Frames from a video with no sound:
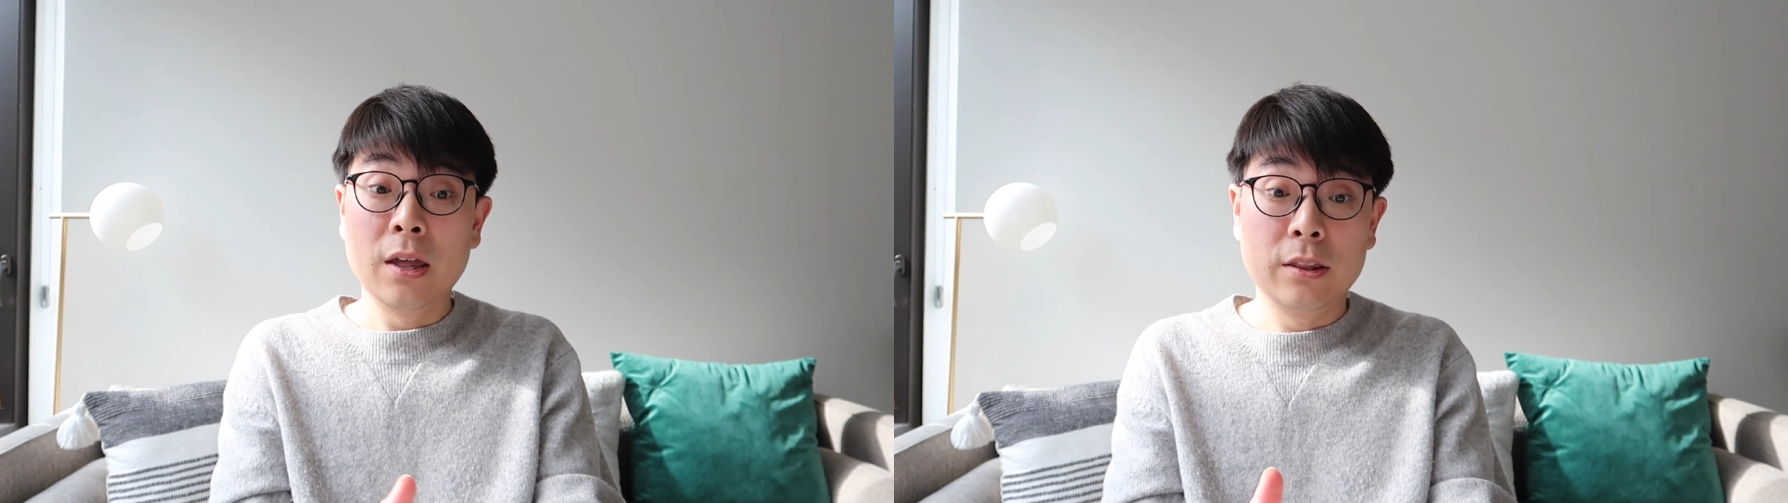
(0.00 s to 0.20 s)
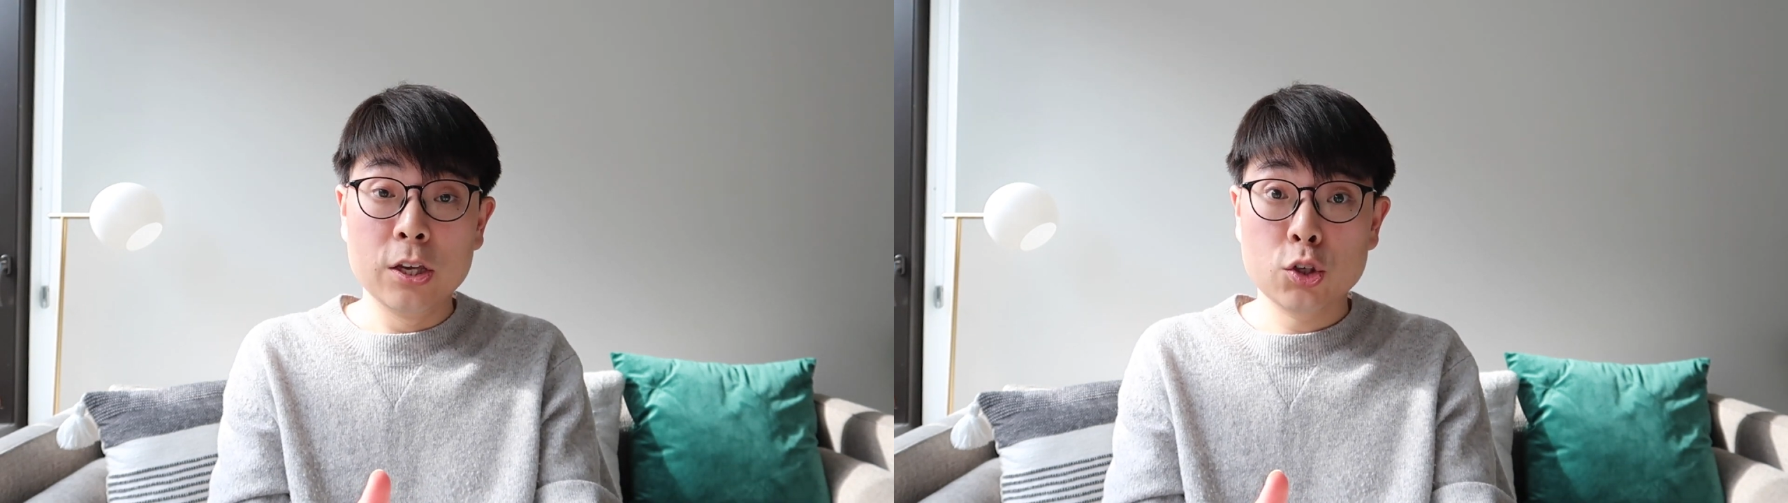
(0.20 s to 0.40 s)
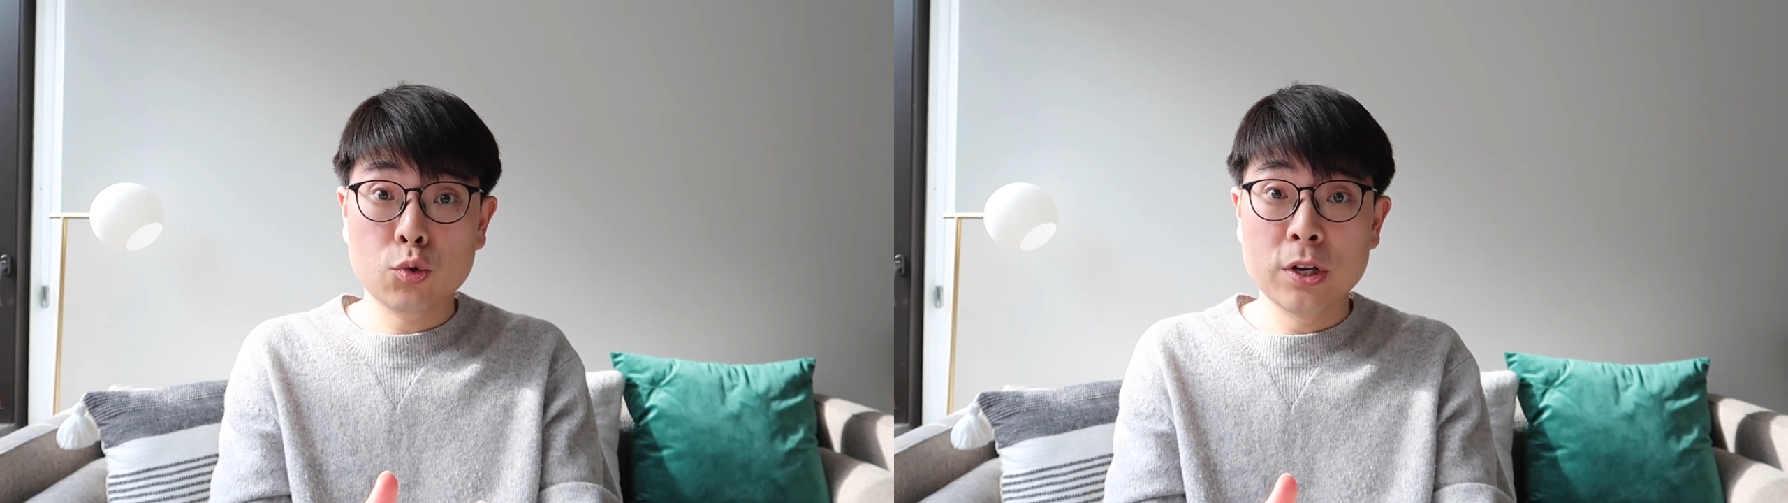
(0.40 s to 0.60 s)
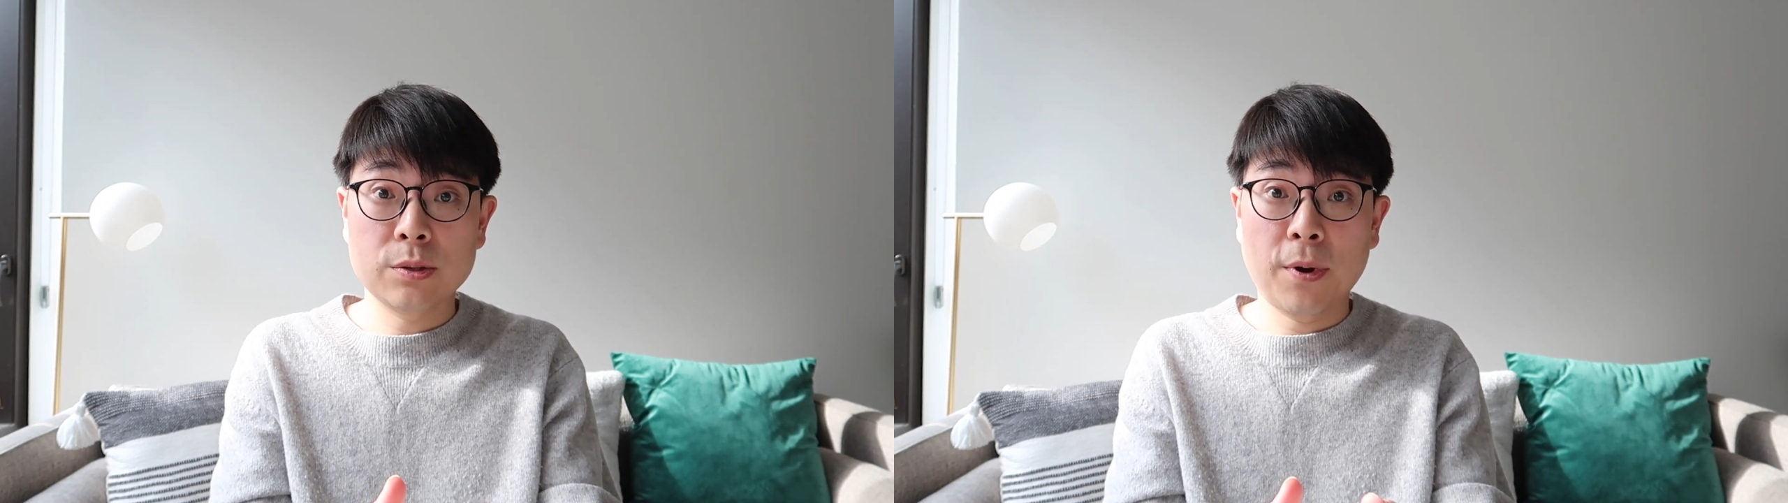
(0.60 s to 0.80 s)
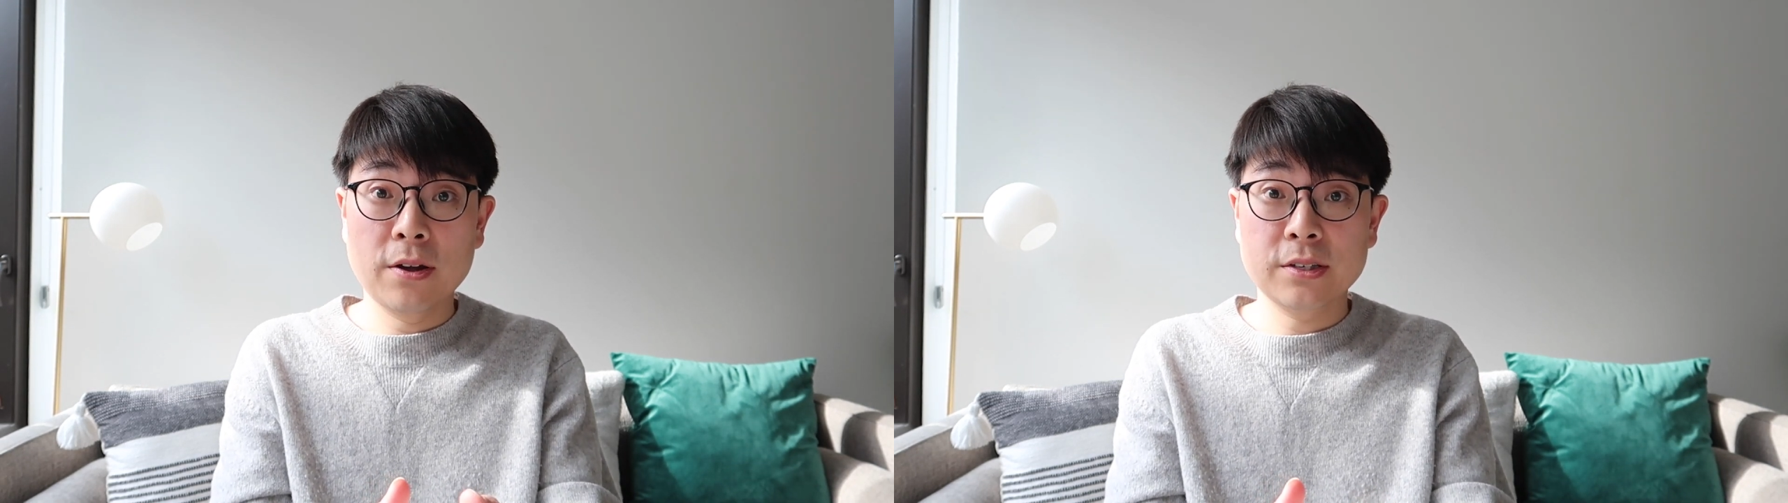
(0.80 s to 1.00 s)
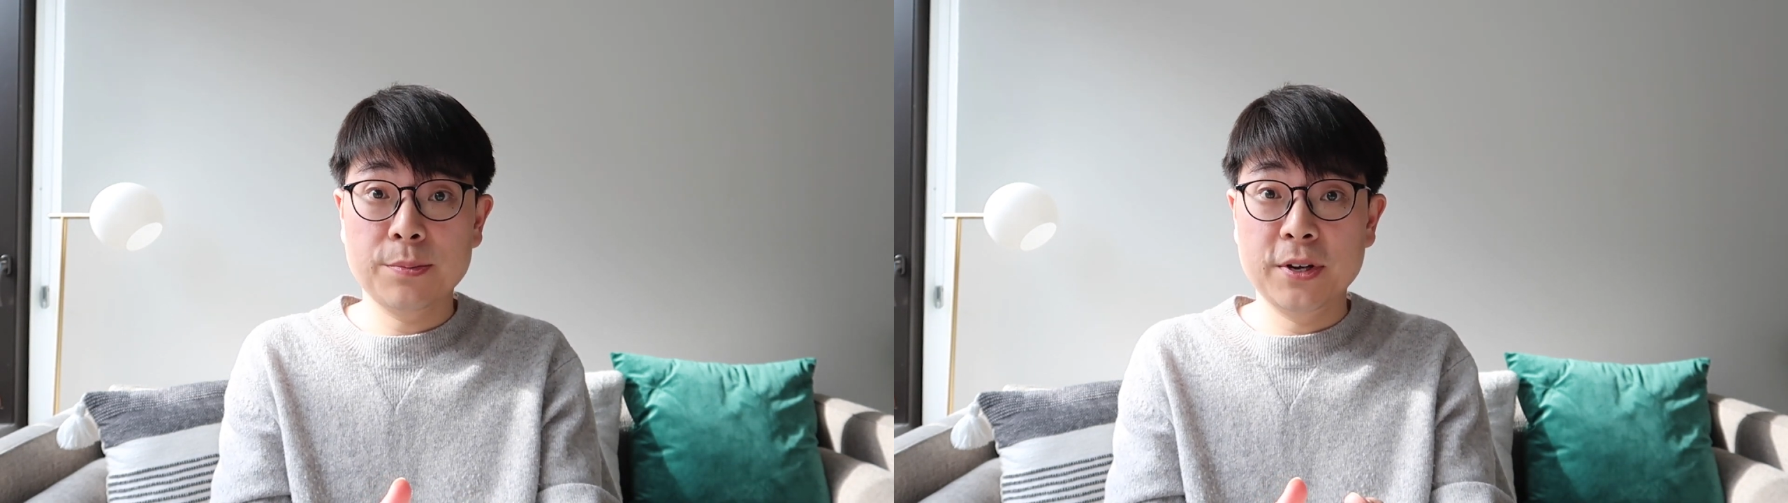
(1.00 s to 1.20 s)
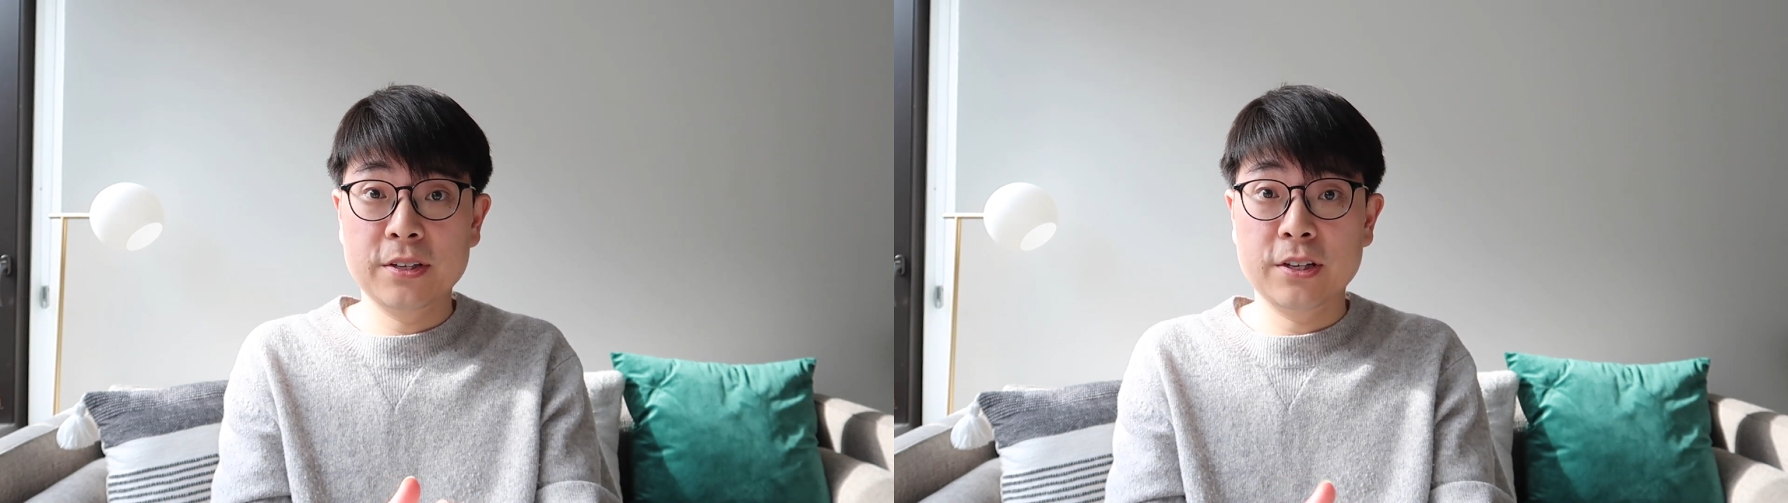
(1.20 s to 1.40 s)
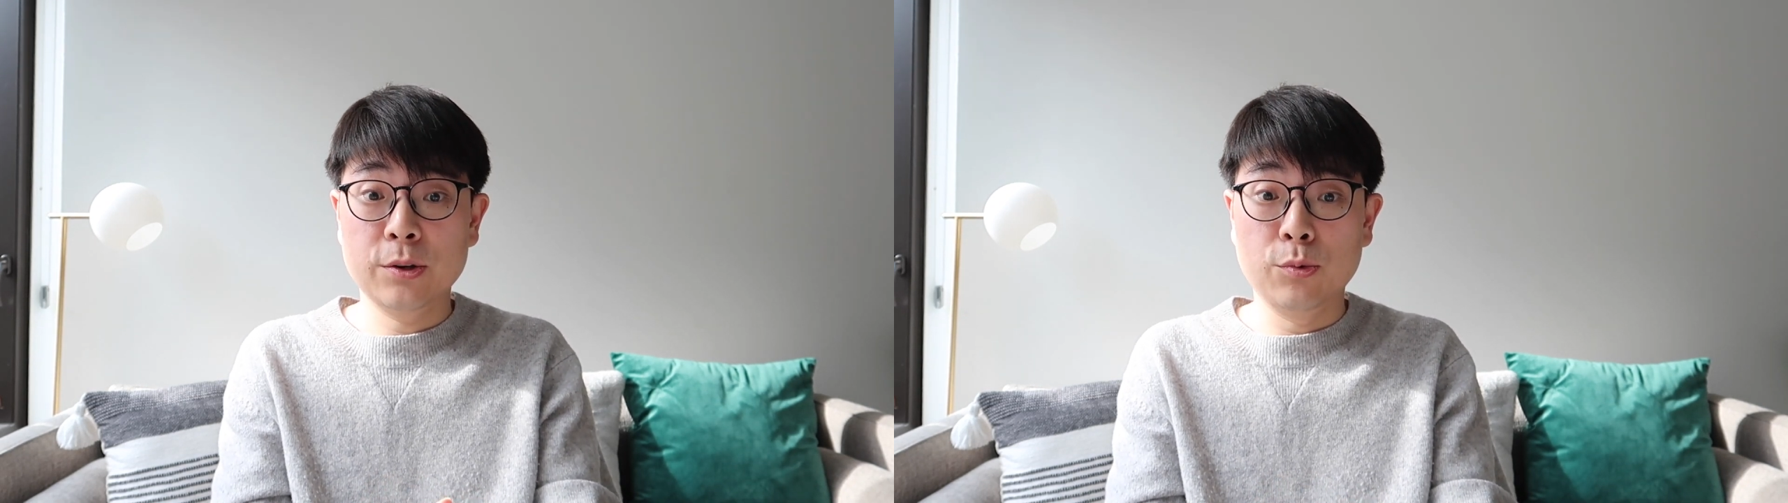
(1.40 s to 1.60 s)
This
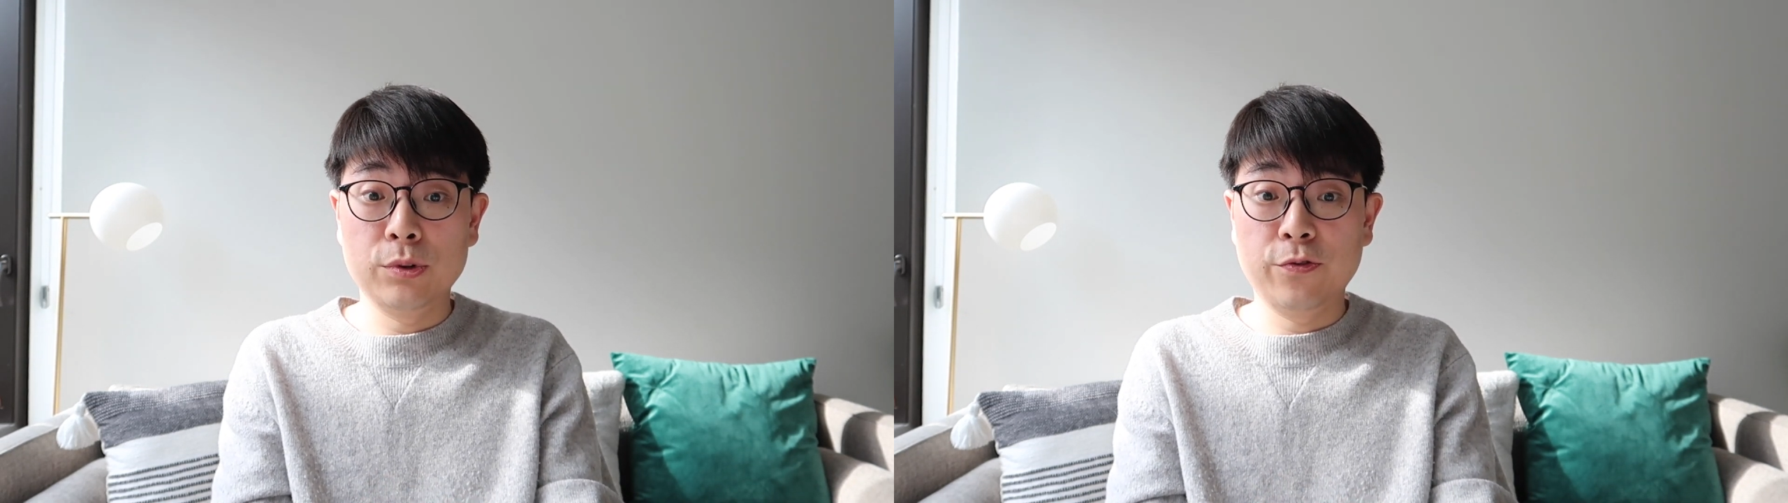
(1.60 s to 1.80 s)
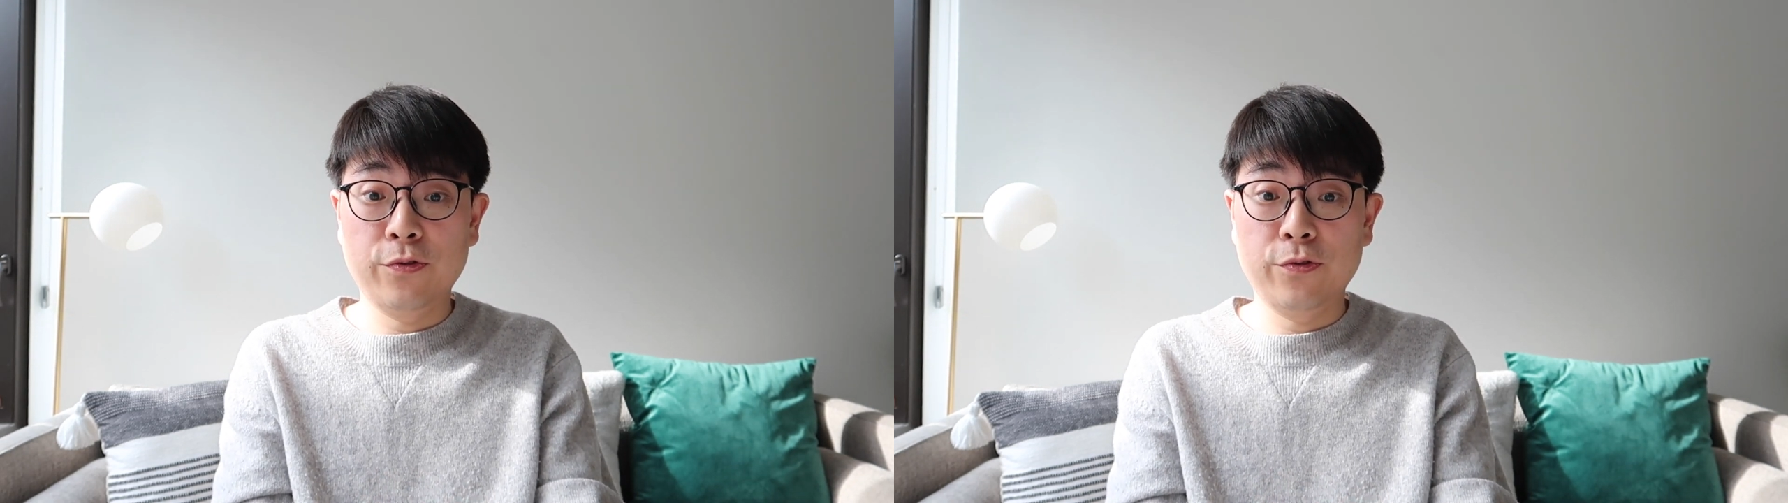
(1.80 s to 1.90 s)
responsibility would